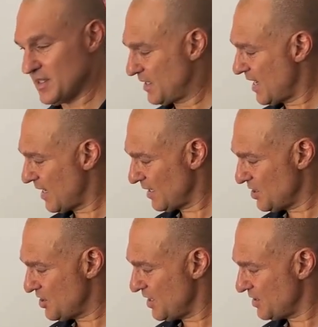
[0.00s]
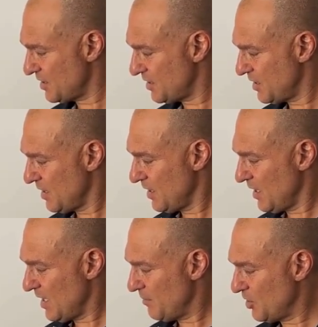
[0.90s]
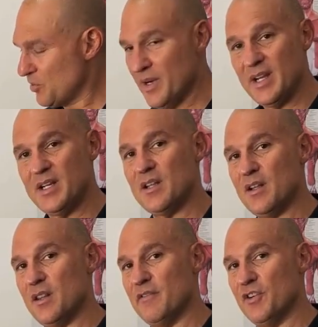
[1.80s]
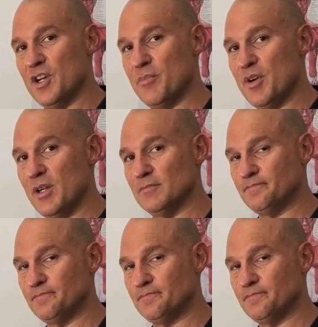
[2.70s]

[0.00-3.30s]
the cartilage discs in between the vertebrae.